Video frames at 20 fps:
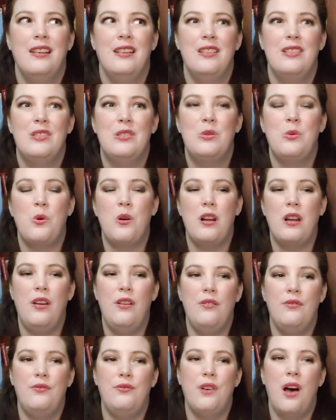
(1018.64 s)
sort
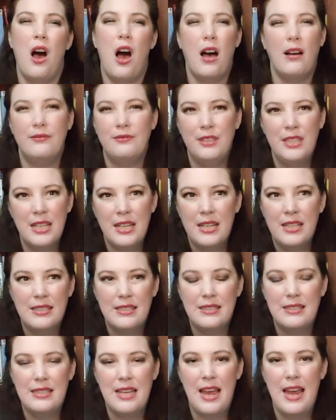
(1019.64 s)
of
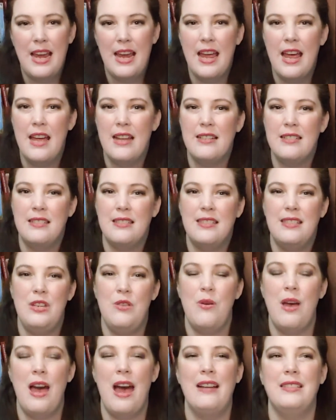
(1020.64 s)
obvious, and
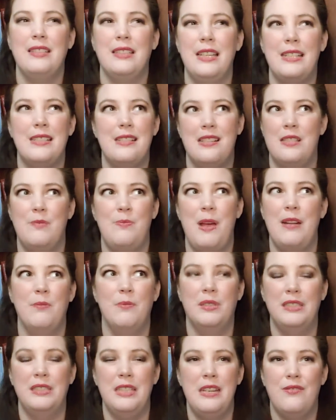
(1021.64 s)
you had to like
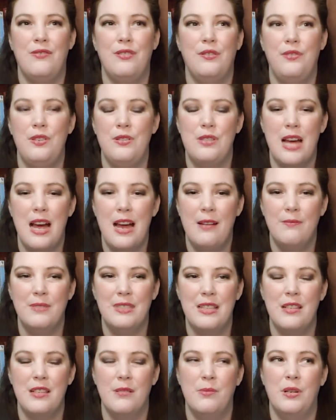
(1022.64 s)
suspend belief a few
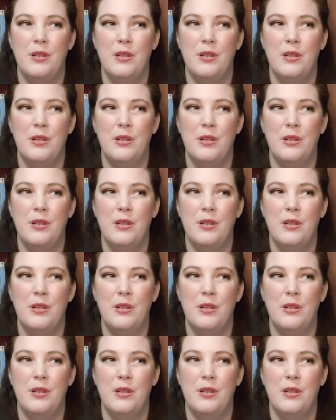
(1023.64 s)
times in the